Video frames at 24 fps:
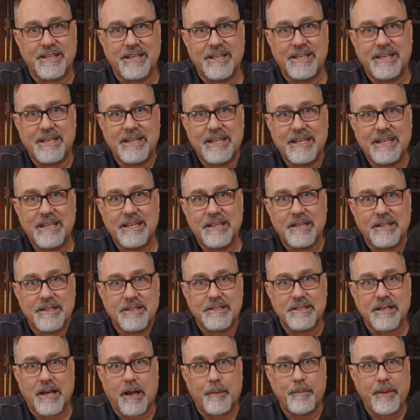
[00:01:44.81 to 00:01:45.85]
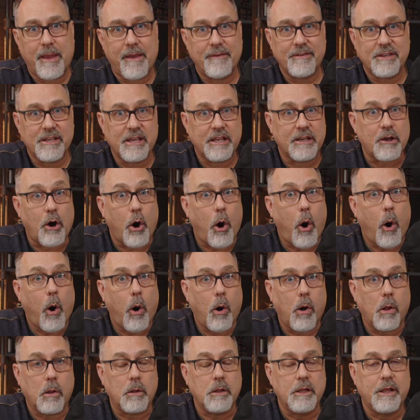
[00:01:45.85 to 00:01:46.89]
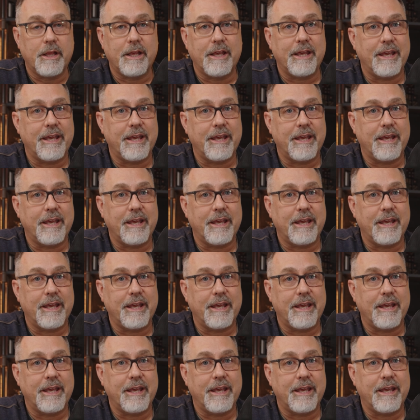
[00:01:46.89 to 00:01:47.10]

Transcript: any top heavy at all,